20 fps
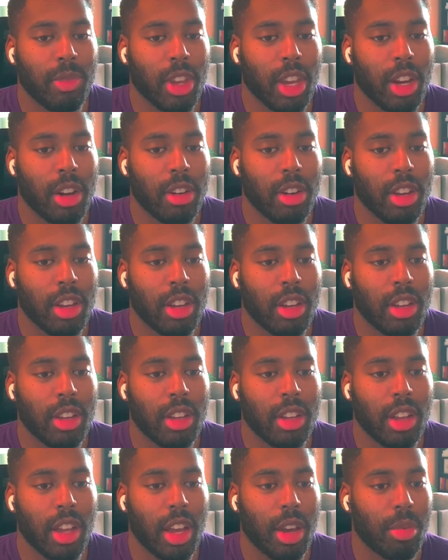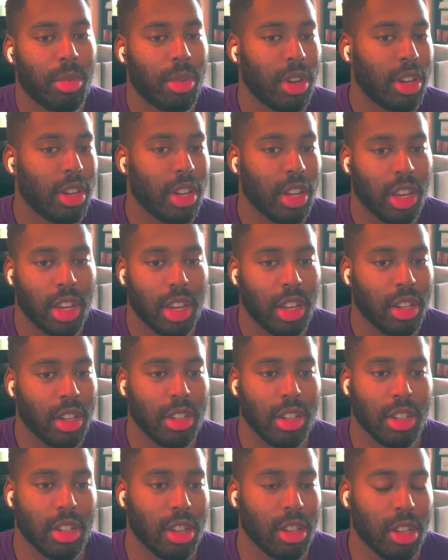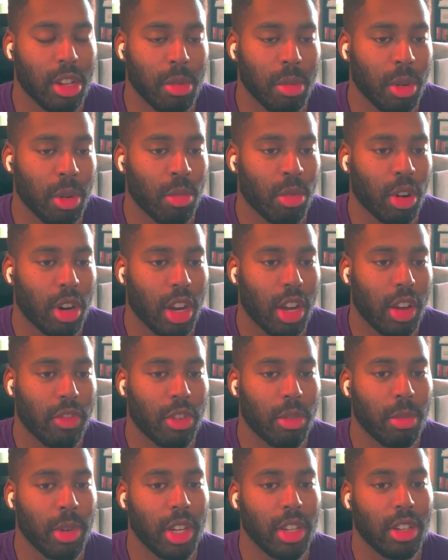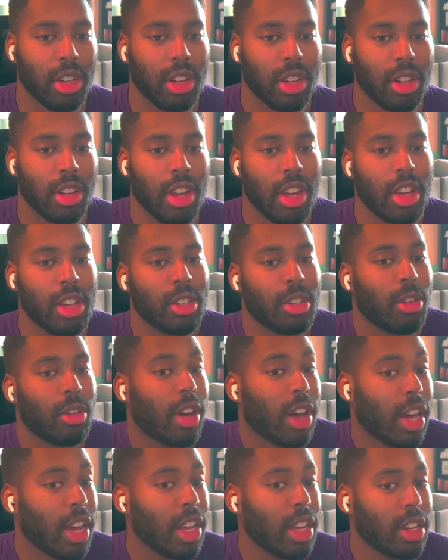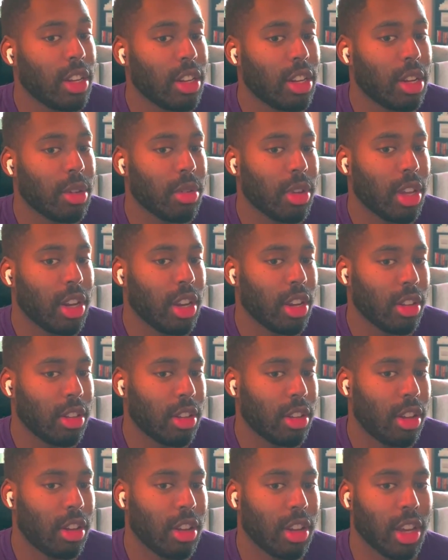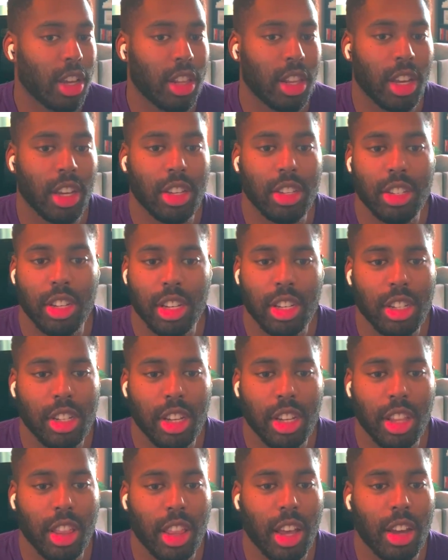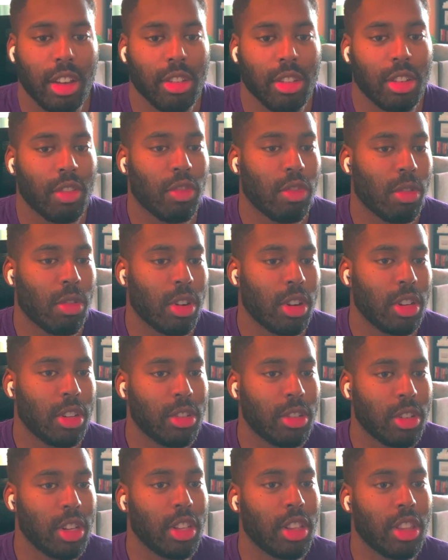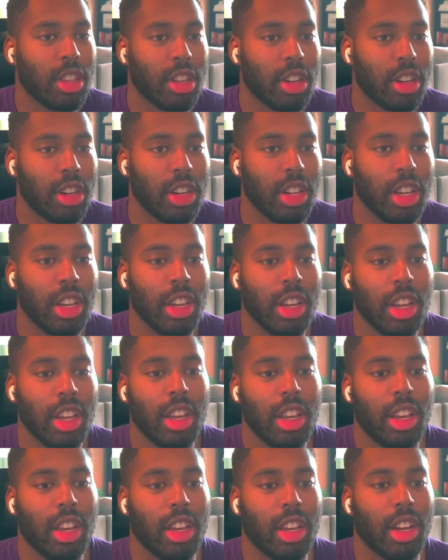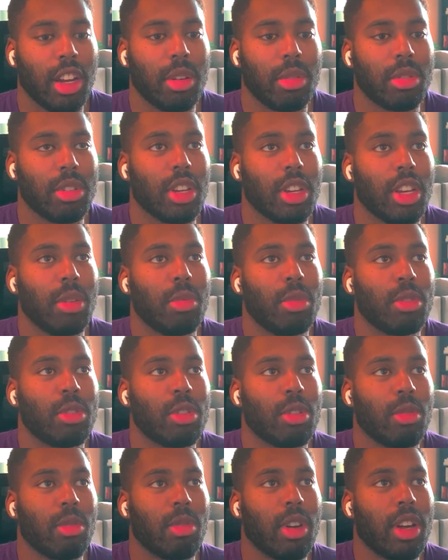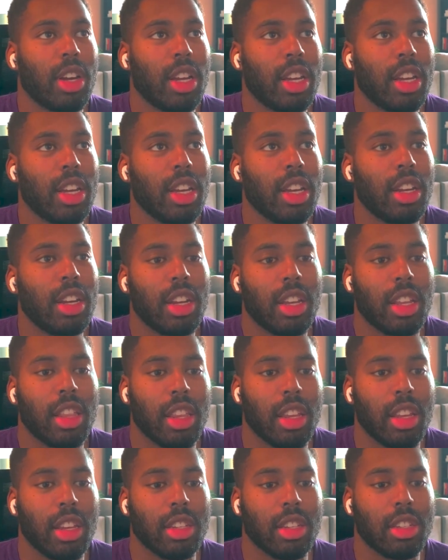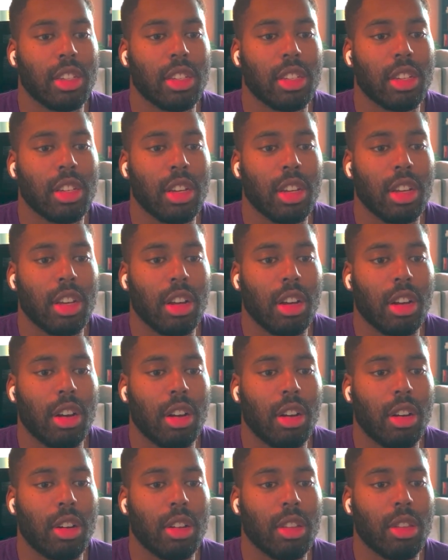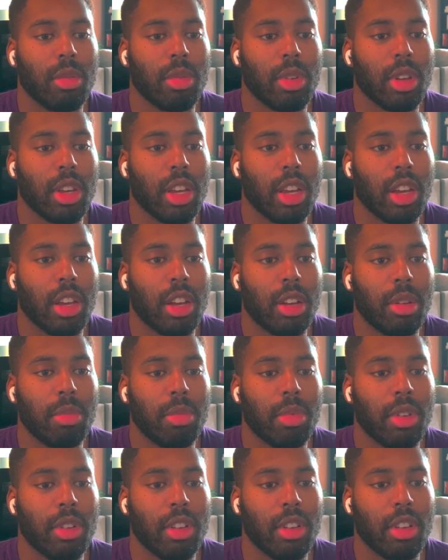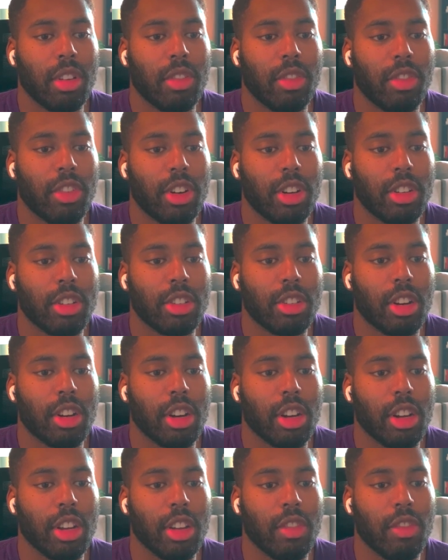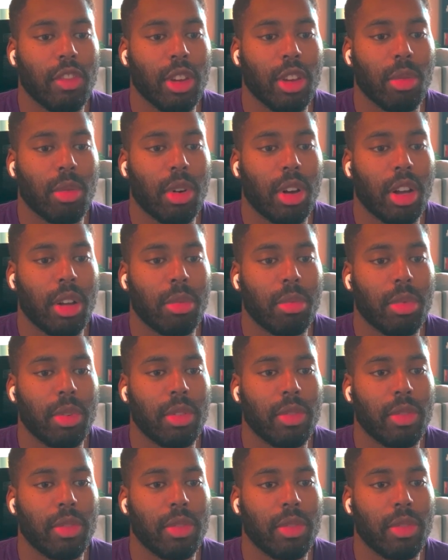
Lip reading: area. I wanted, again, just a little bit more confirmation. So I ended up getting long at like 16,430, and I was able to ride this all the way up, first targeting VWAP, all